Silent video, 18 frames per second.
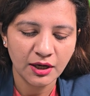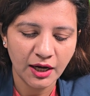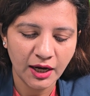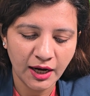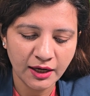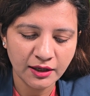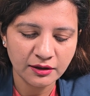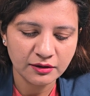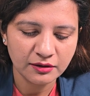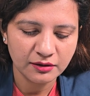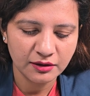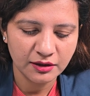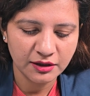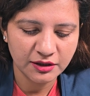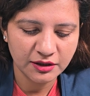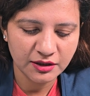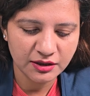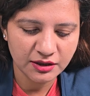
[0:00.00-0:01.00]
and
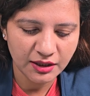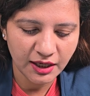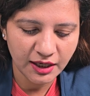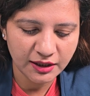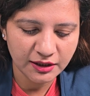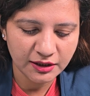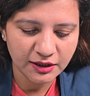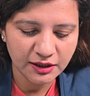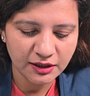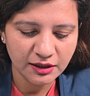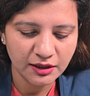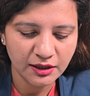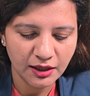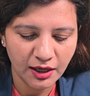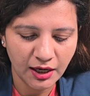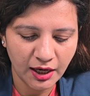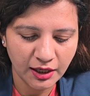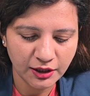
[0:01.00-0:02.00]
it is adenine
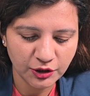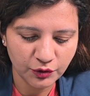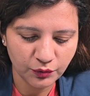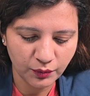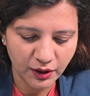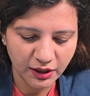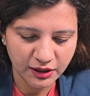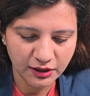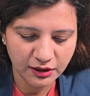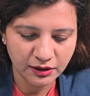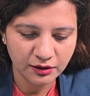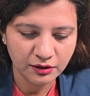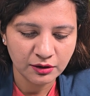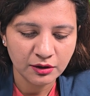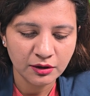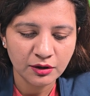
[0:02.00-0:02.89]
and guanine.